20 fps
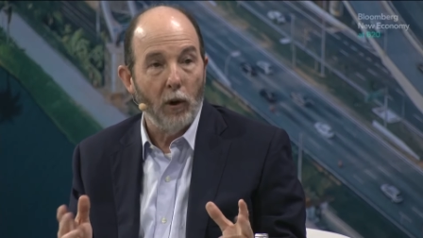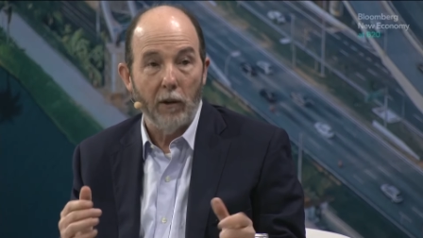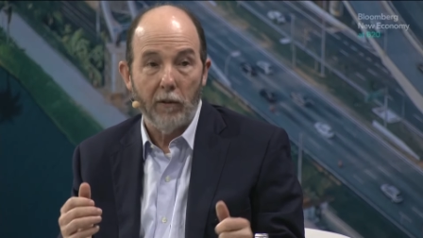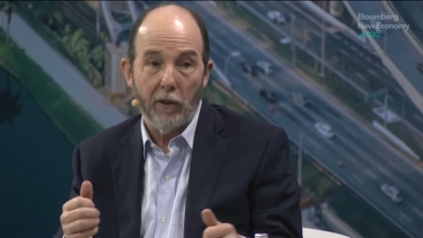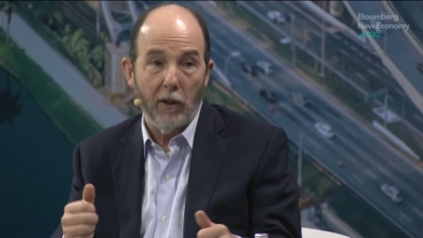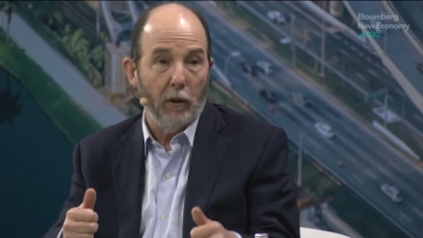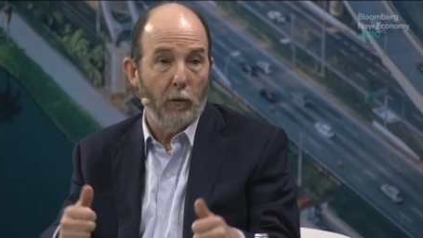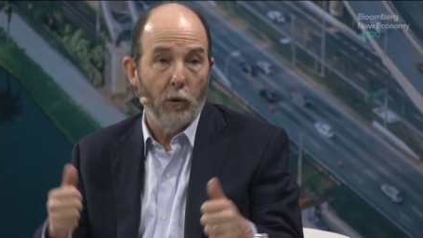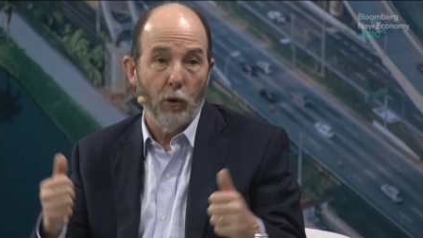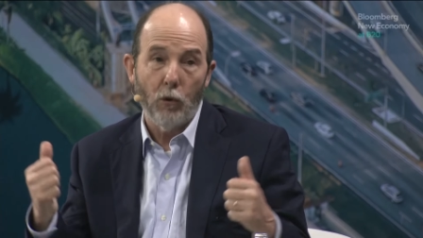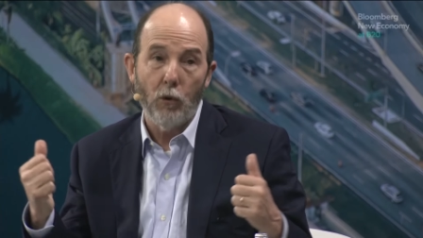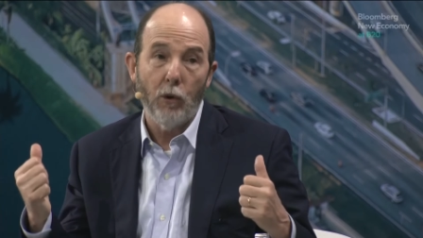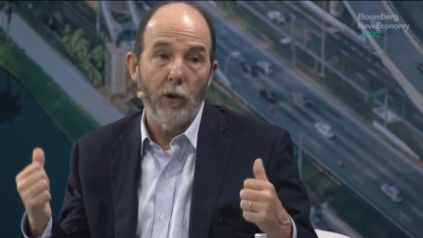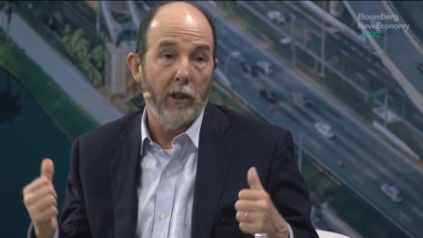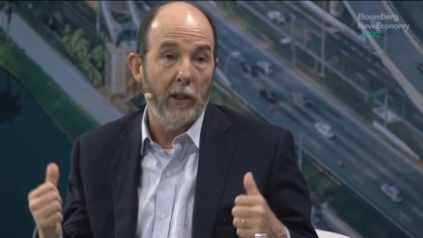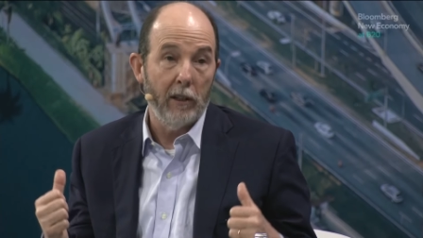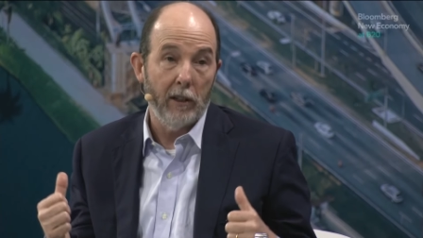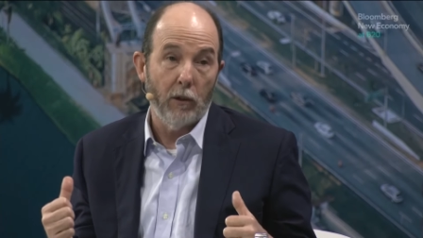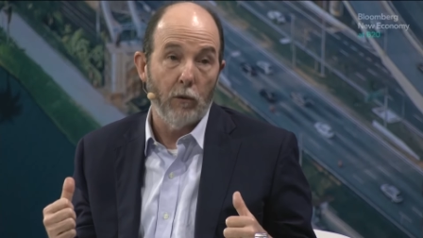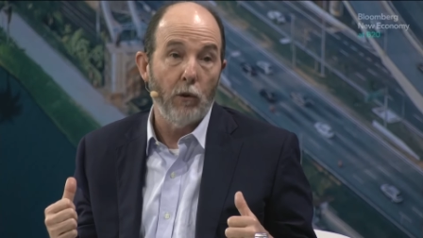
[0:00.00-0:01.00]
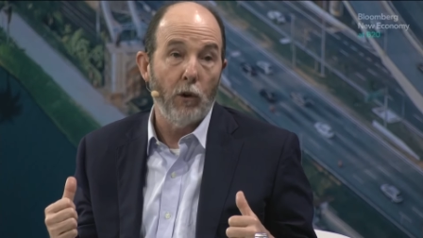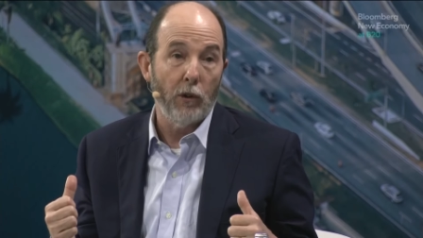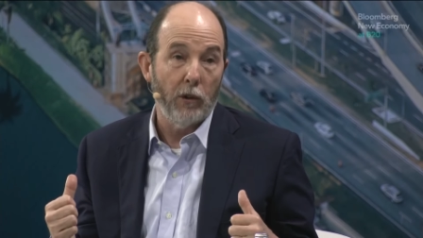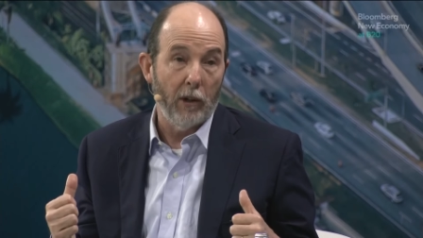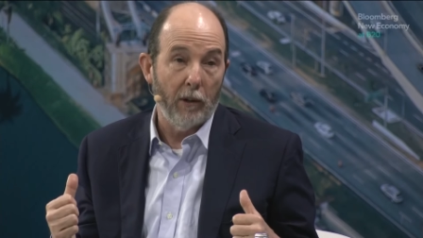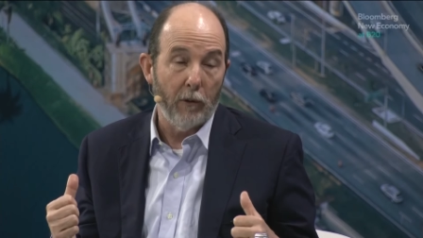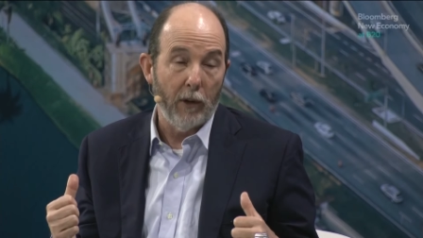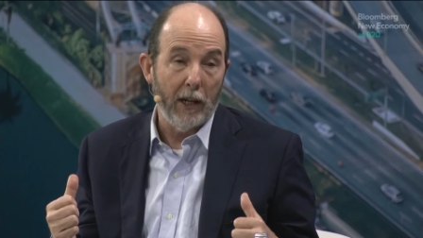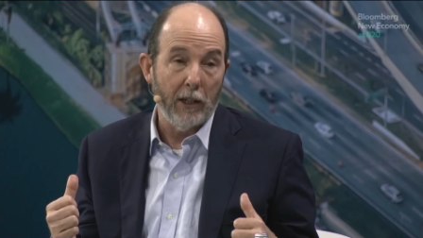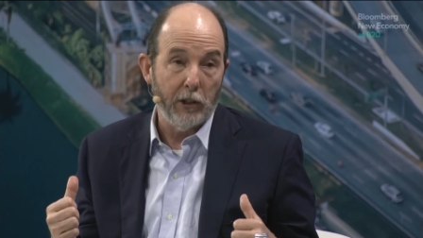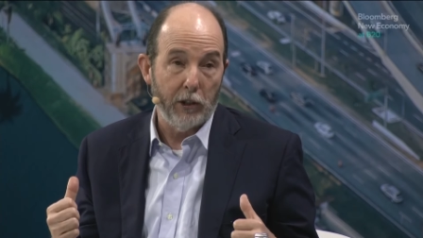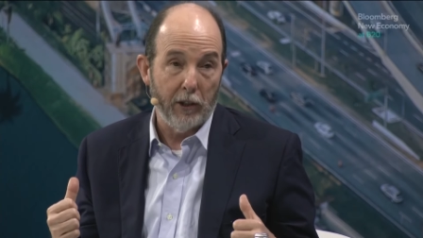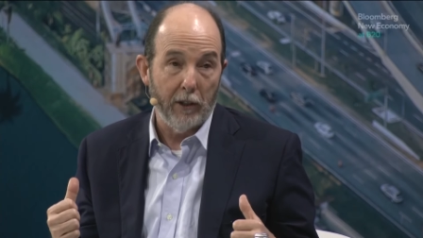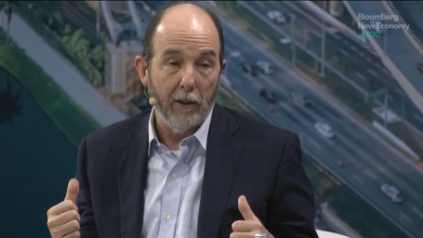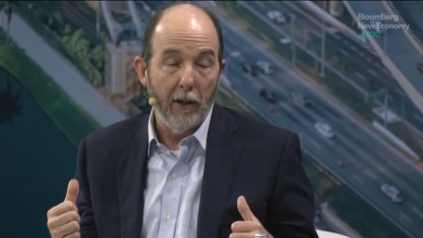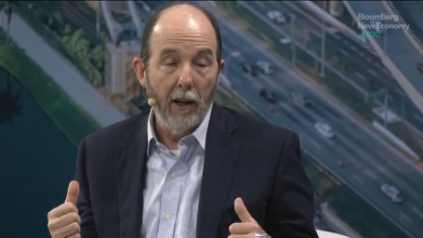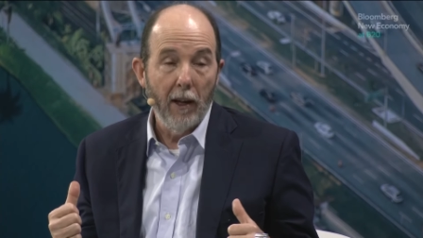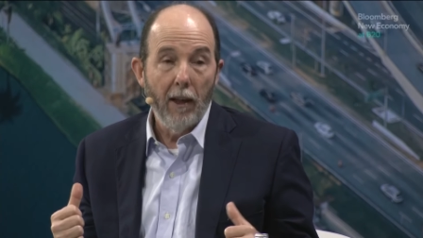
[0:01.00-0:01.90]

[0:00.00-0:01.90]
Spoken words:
I think we're going in the wrong direction.